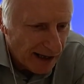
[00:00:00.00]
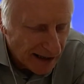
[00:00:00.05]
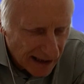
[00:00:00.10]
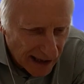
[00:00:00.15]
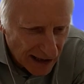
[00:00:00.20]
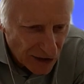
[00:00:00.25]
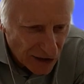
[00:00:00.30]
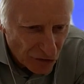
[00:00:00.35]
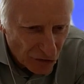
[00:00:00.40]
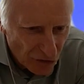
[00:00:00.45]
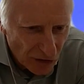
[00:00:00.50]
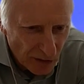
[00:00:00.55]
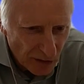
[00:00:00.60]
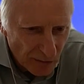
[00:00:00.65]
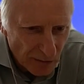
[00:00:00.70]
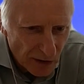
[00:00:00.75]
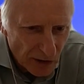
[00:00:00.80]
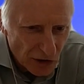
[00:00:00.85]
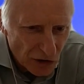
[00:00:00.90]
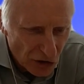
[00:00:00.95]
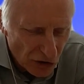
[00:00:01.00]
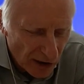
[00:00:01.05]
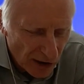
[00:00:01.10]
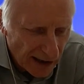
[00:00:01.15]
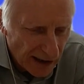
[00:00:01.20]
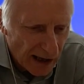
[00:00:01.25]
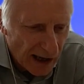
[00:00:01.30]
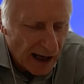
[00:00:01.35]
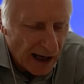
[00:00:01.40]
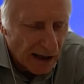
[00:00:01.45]
classroom
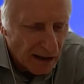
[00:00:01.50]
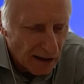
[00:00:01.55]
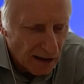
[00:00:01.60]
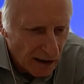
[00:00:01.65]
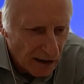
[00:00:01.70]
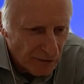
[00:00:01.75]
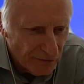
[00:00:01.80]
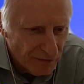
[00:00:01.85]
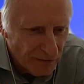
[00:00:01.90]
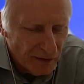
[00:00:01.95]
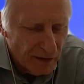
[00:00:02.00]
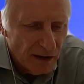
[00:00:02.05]
trainer. I love